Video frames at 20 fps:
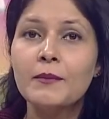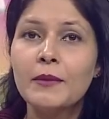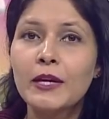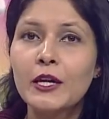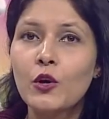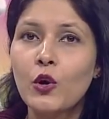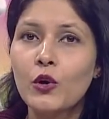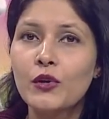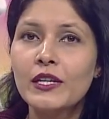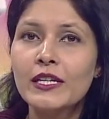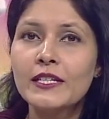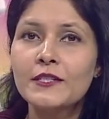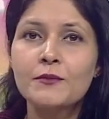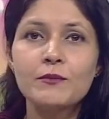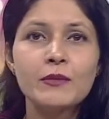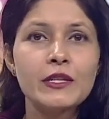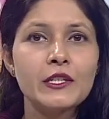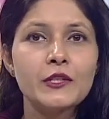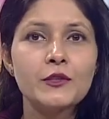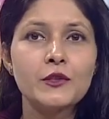Macaulay's
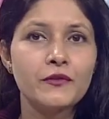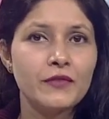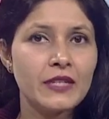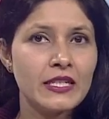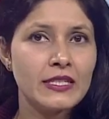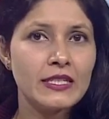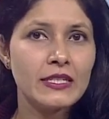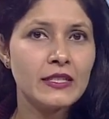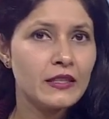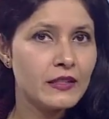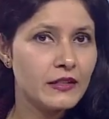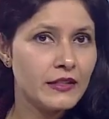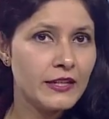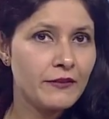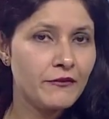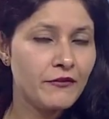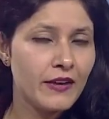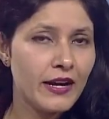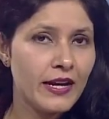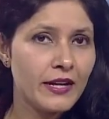Minute of
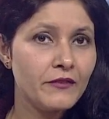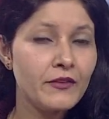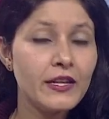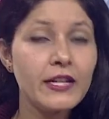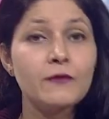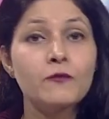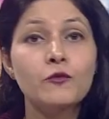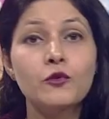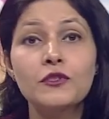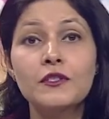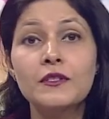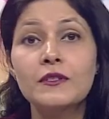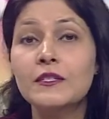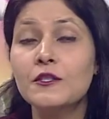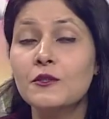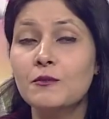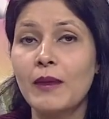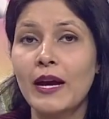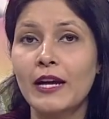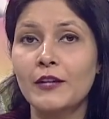1835 and Wood's
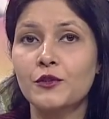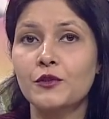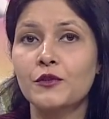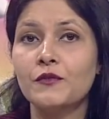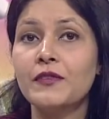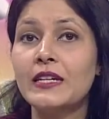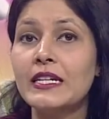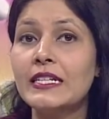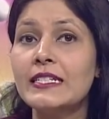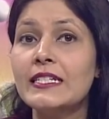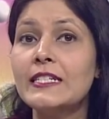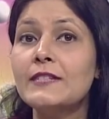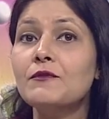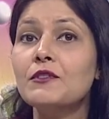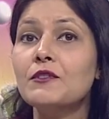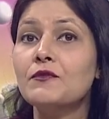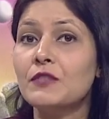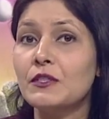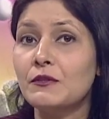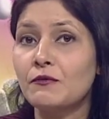Dispatch of
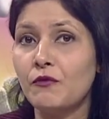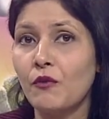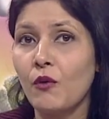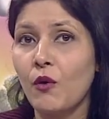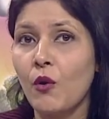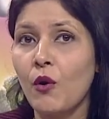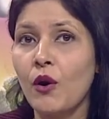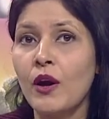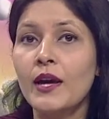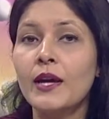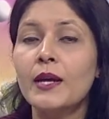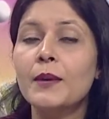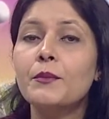1854